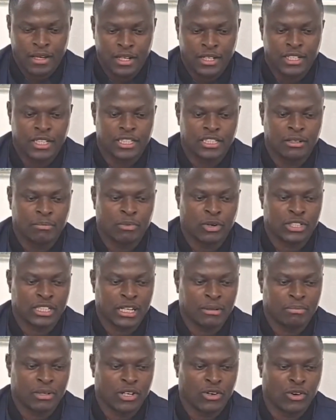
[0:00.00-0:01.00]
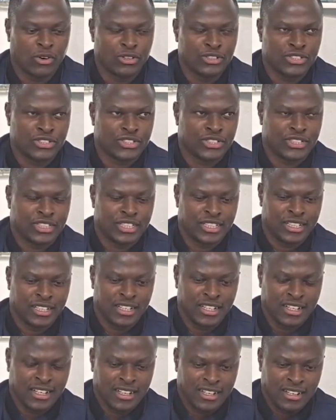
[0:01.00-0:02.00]
It is important because
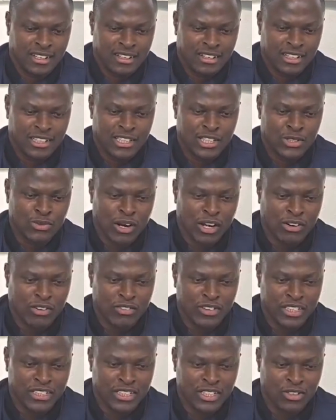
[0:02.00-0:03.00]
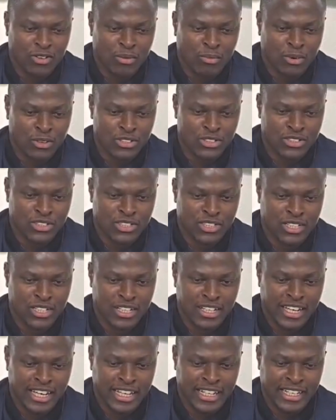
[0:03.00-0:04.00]
it is one of the single most
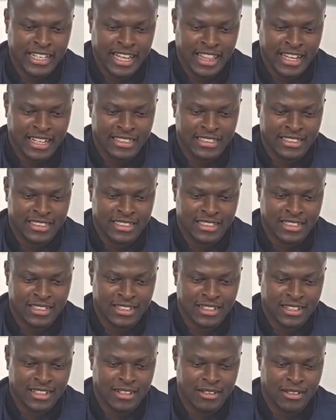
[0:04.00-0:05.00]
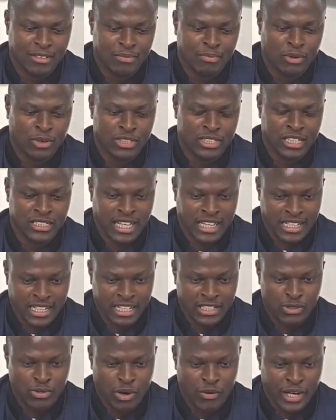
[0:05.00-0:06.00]
area that poses a
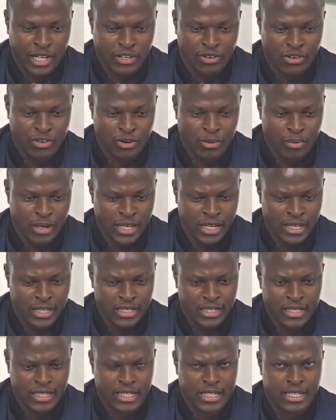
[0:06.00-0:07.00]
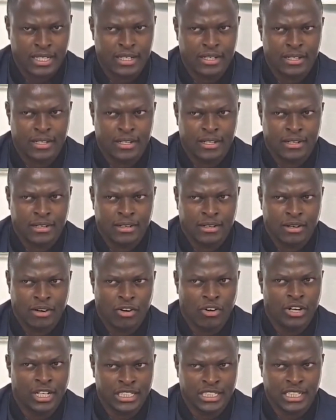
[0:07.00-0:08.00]
threat to our economy
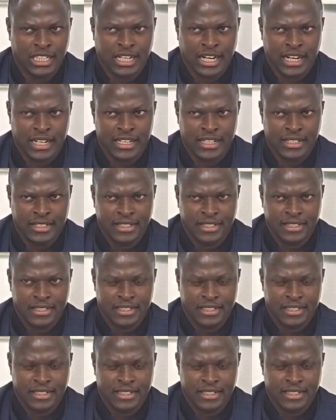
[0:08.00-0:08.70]
holistically,